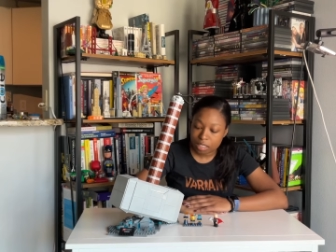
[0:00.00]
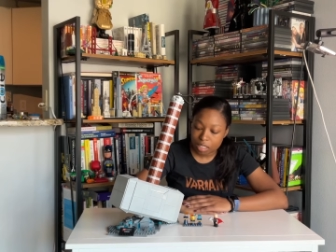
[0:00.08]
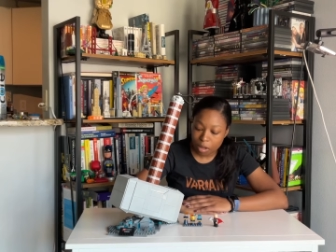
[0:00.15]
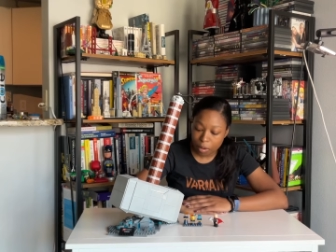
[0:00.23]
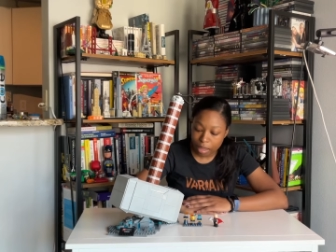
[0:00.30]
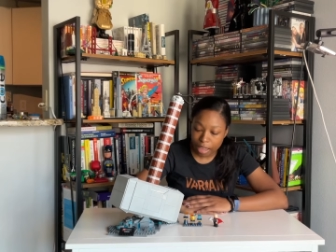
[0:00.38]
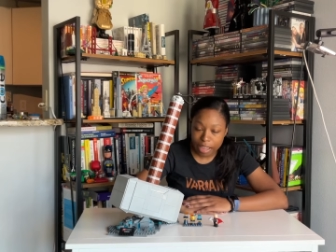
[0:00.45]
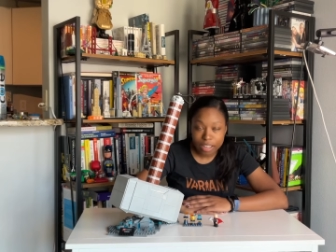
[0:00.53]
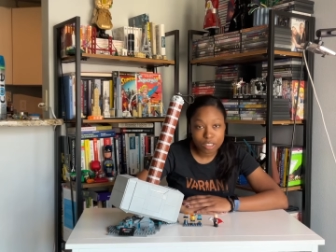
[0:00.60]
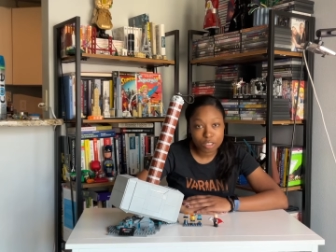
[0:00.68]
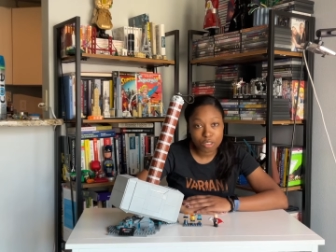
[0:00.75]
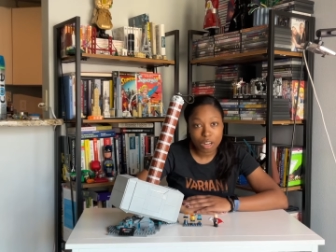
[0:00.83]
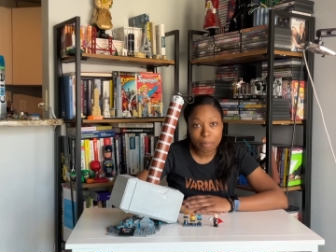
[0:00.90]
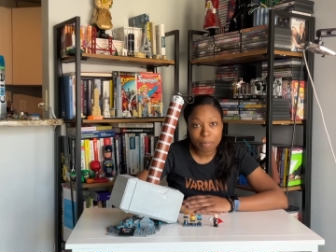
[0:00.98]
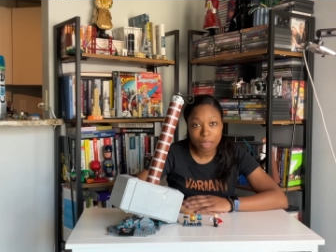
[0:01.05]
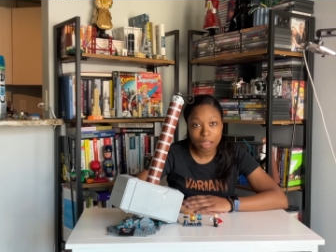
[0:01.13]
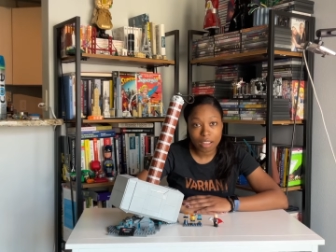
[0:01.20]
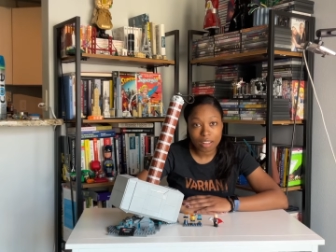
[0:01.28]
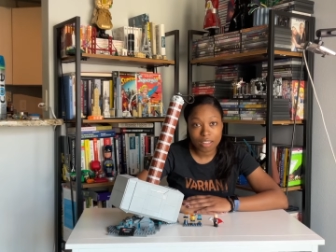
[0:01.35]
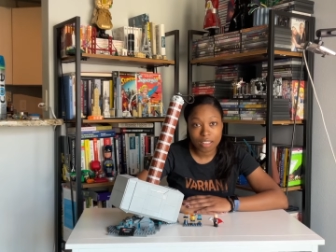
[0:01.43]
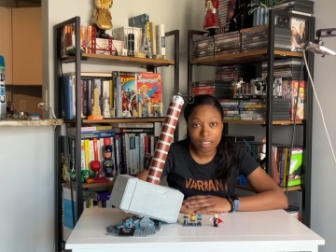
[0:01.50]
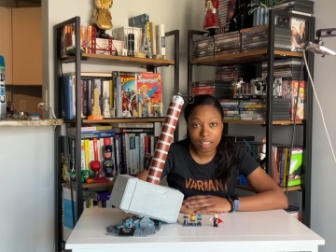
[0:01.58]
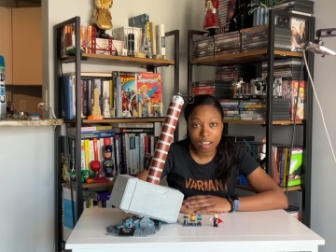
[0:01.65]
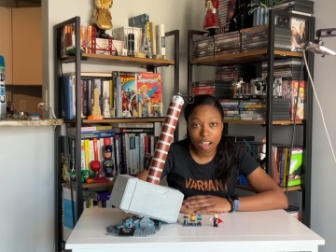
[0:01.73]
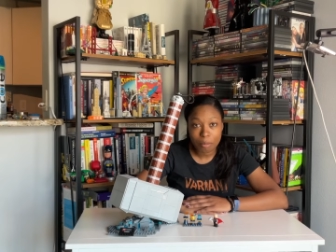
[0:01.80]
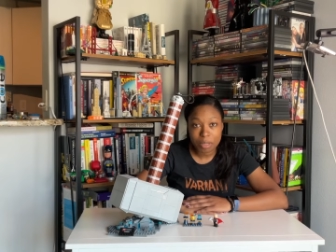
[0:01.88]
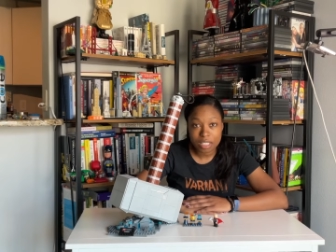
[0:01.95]
go ahead and drop that in the
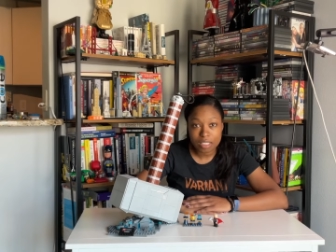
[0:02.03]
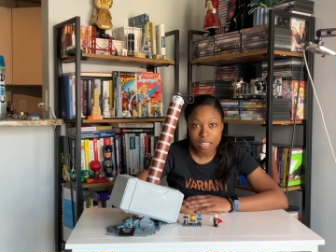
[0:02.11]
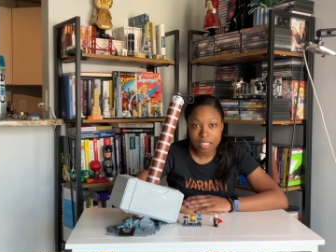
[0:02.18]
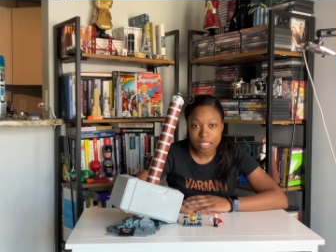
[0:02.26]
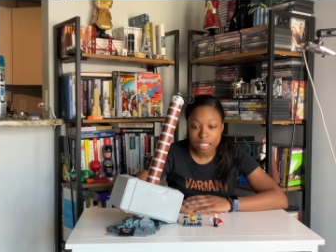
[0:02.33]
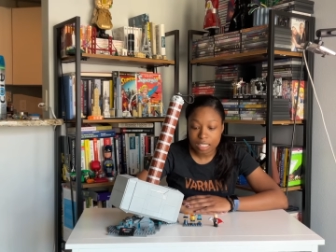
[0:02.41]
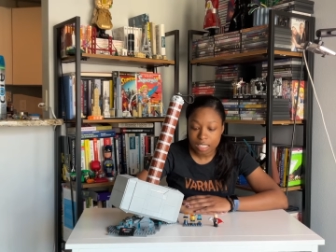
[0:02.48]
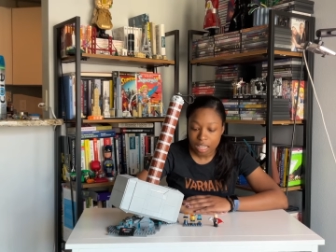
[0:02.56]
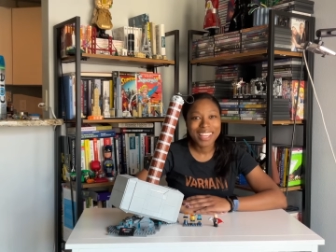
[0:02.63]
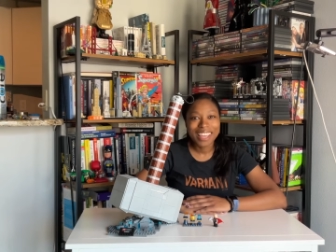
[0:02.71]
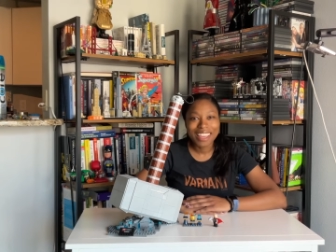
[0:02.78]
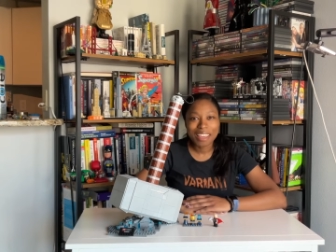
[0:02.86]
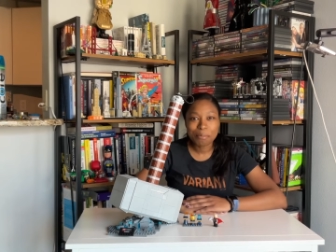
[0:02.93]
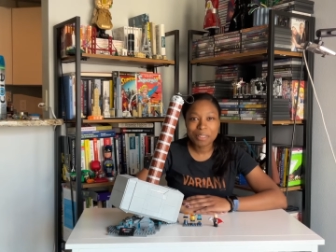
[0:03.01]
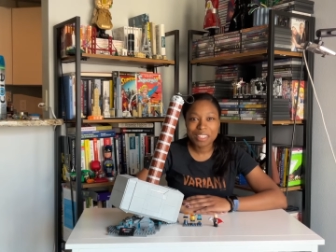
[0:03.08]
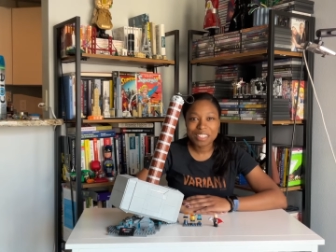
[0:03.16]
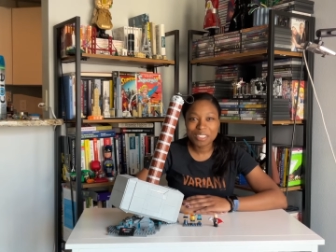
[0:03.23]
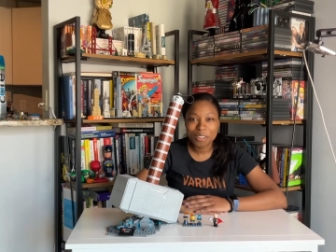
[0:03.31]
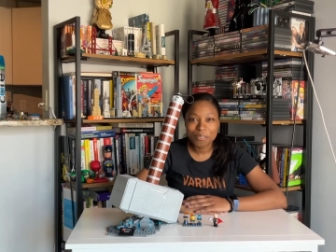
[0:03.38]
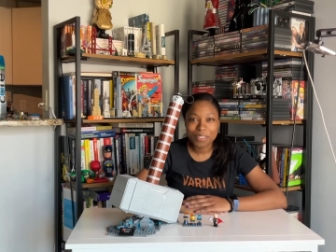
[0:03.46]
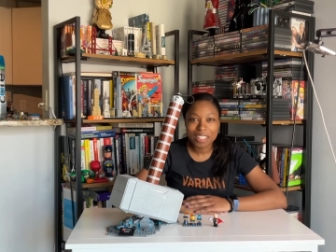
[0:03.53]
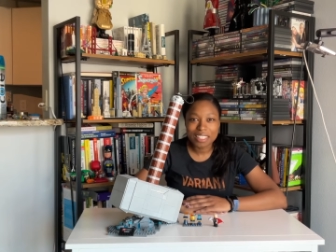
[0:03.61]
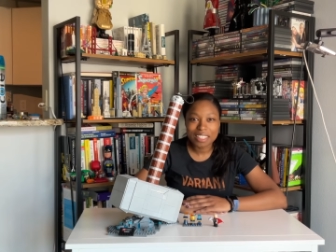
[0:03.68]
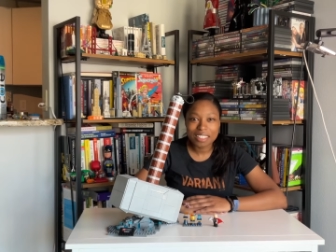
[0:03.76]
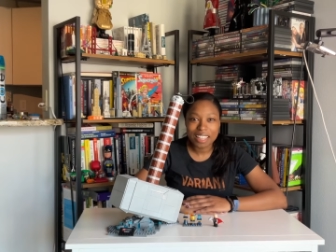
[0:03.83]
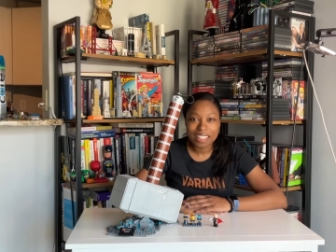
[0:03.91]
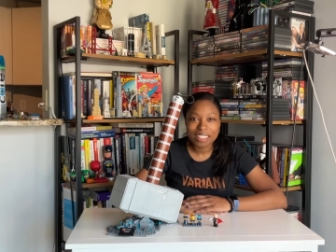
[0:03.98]
comment section. And please don't forget to
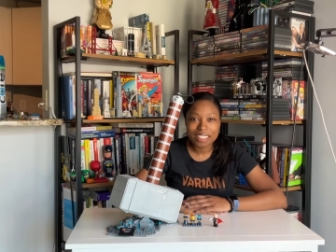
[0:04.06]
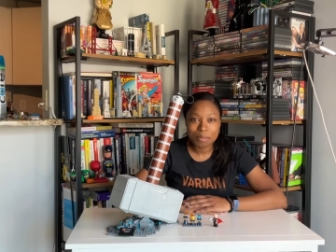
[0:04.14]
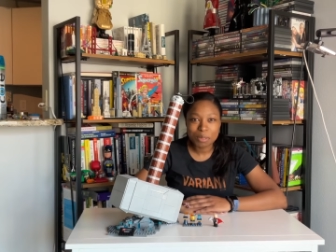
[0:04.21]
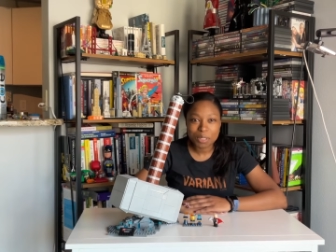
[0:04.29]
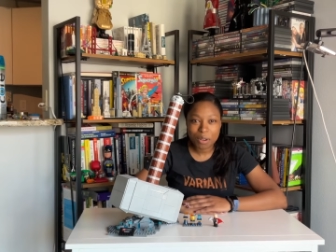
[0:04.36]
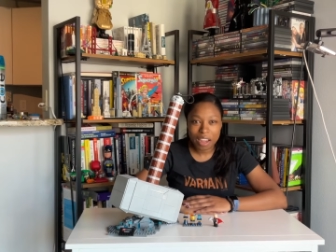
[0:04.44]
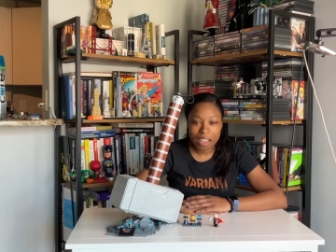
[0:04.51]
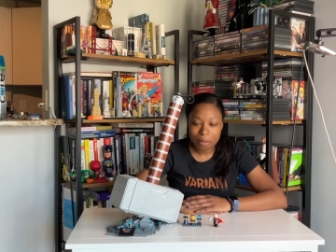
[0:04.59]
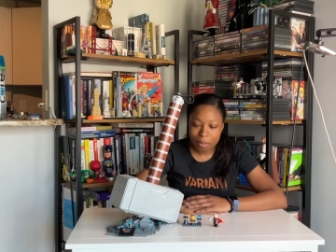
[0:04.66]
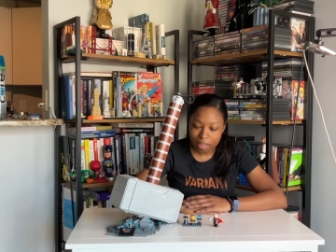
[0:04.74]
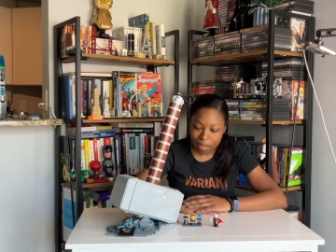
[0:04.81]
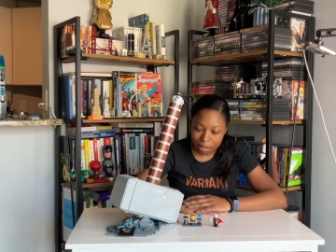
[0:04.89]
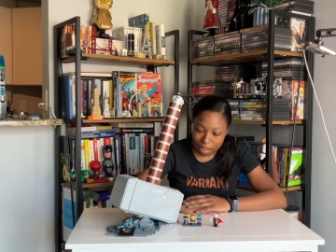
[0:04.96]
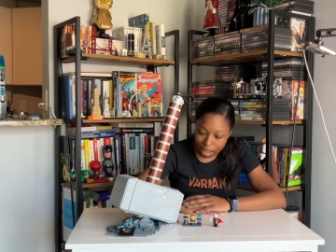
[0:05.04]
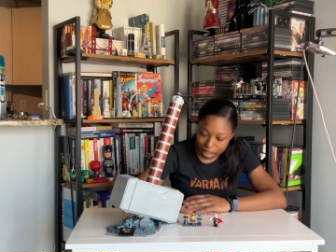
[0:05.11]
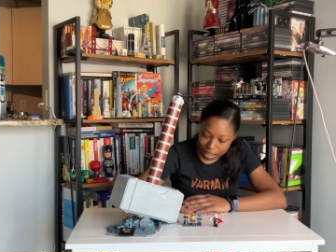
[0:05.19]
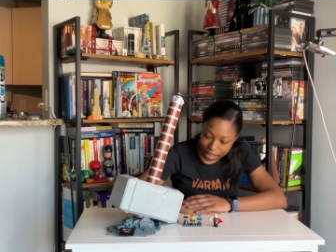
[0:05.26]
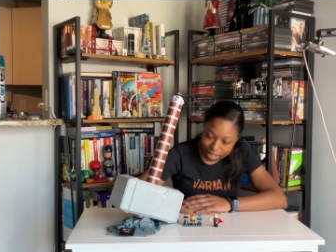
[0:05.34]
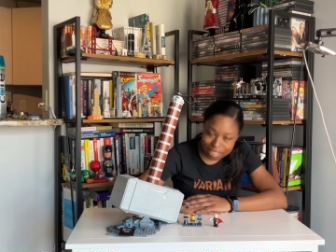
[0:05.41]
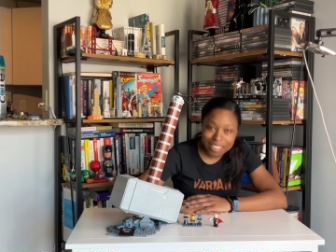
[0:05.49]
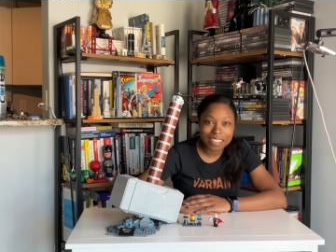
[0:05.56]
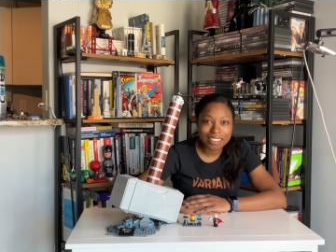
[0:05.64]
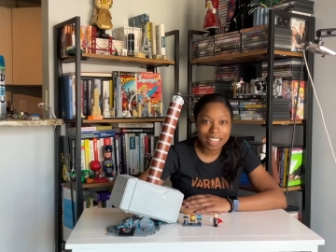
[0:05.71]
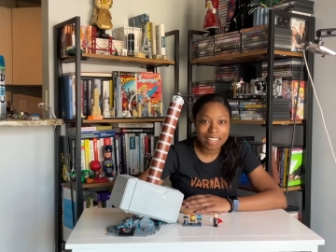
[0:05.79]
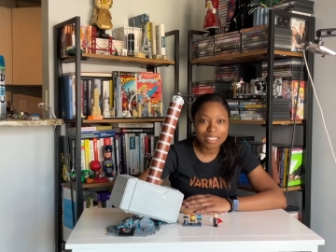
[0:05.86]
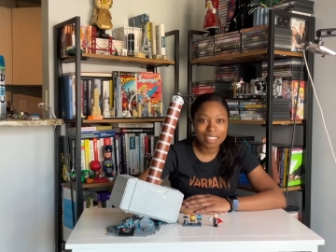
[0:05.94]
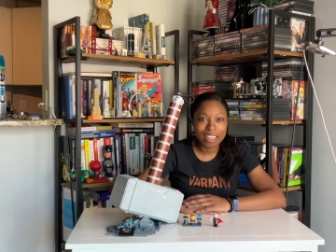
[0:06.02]
like and subscribe. Until
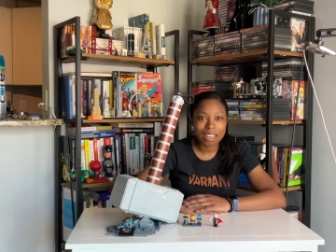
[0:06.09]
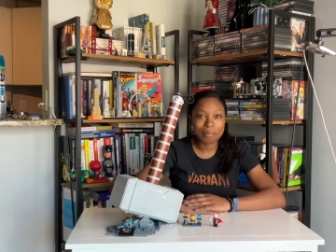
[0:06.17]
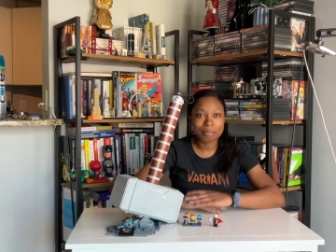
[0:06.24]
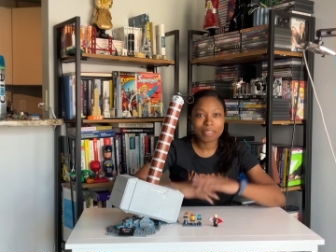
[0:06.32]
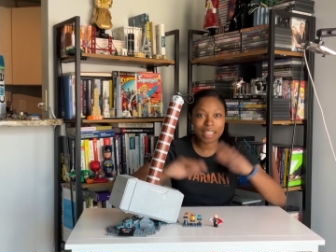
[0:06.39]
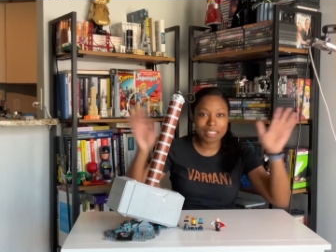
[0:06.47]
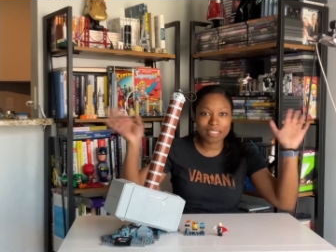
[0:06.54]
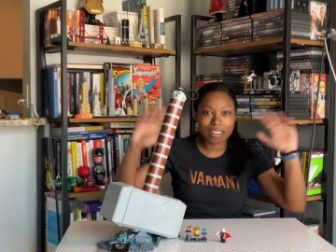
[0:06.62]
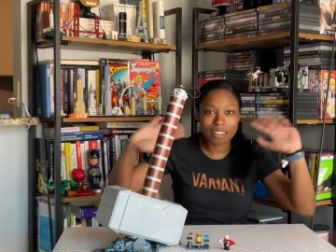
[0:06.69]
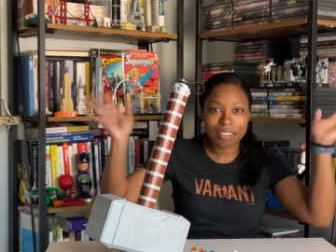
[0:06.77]
next time, thanks y'all.